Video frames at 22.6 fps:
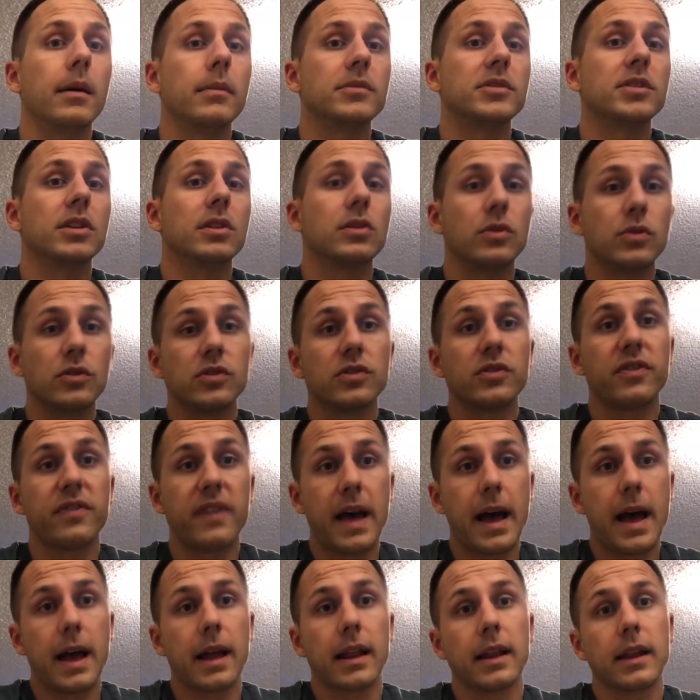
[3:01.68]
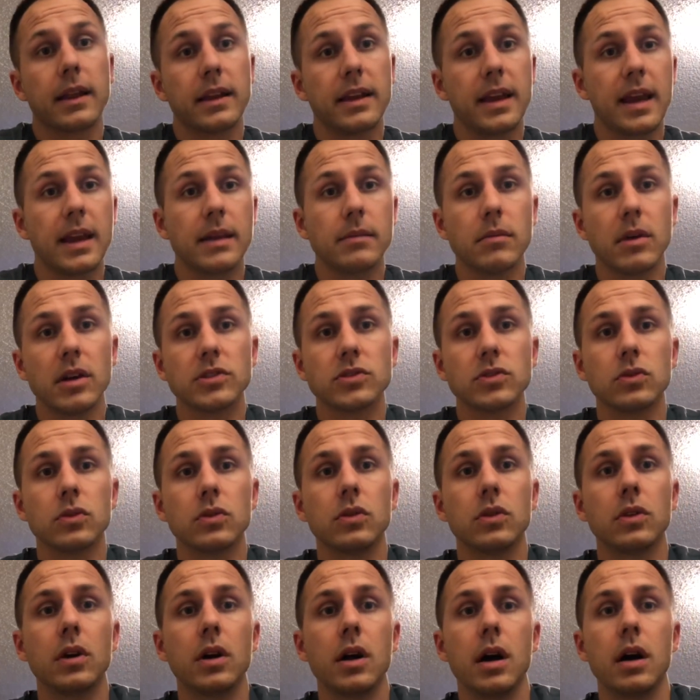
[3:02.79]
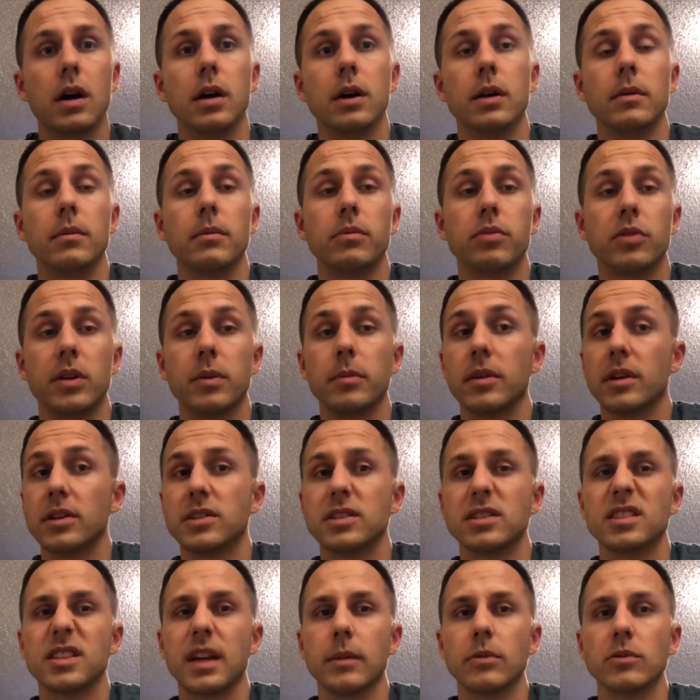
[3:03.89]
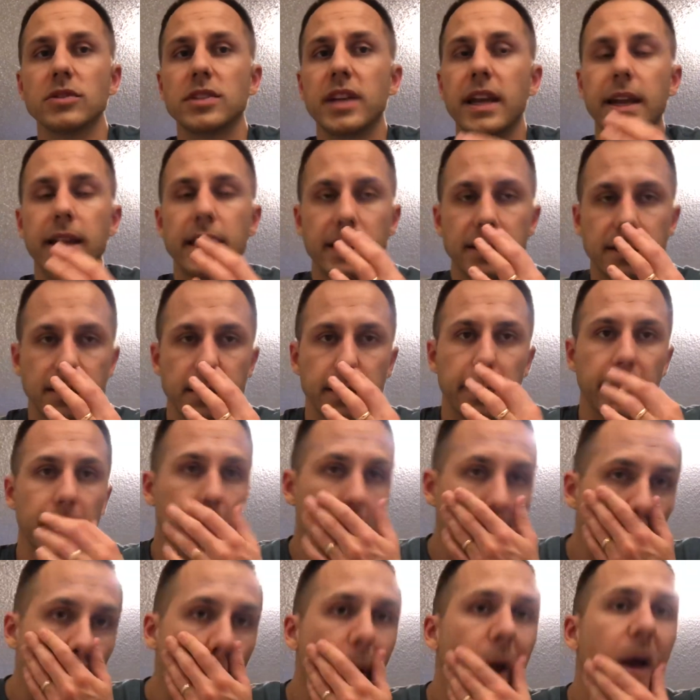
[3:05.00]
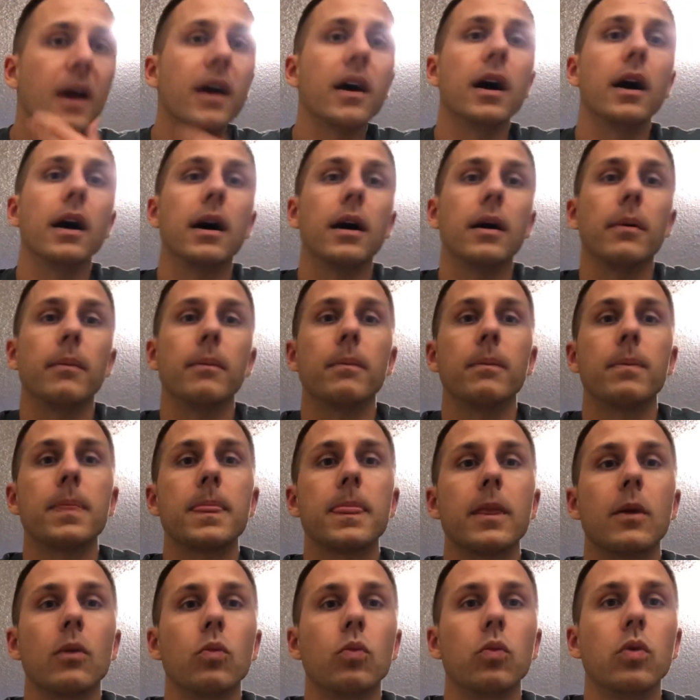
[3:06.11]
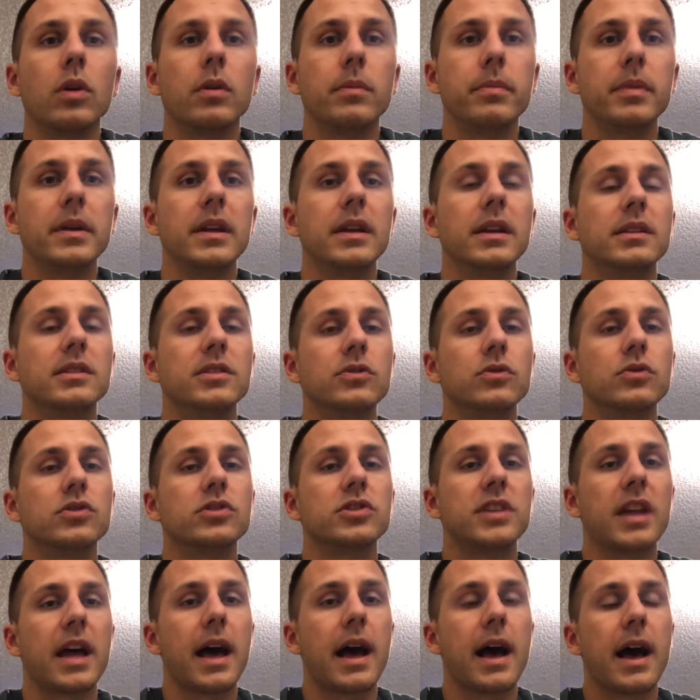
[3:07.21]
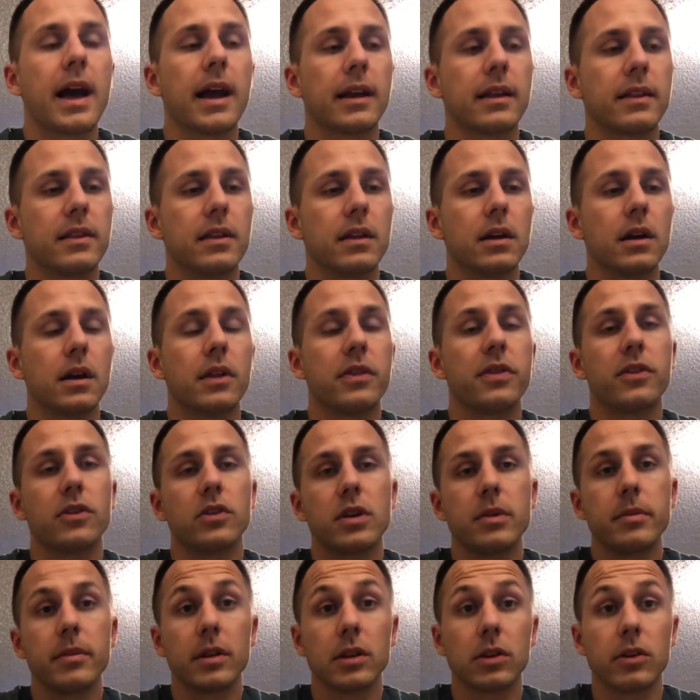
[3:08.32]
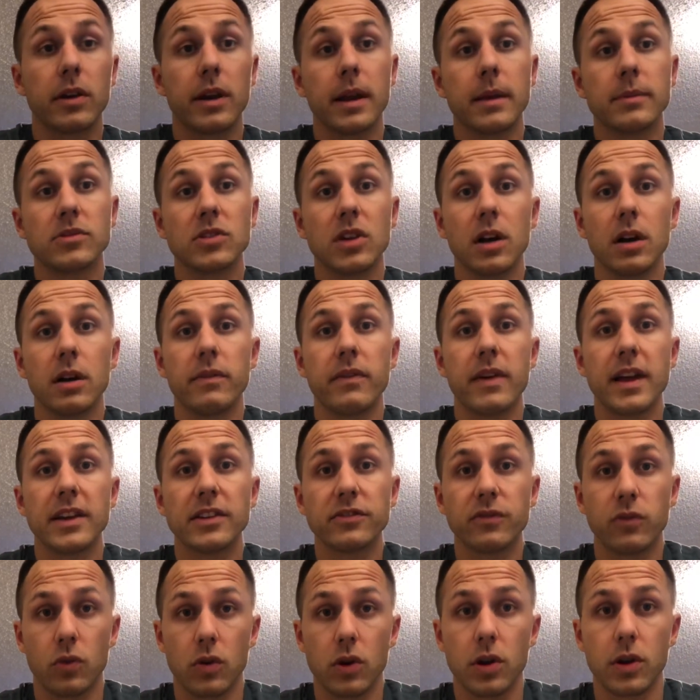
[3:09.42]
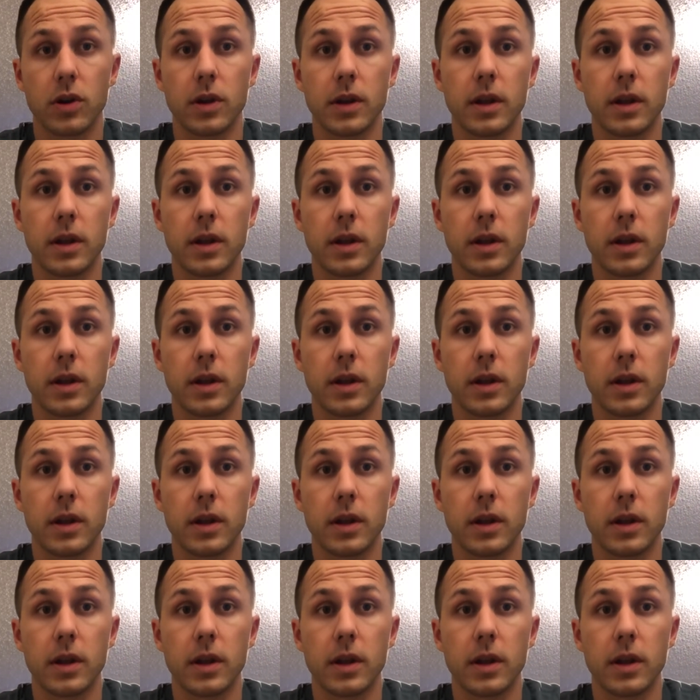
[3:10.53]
to lose fat, gain muscle pretty much simultaneously, would be to stack the 30 milligrams of S4,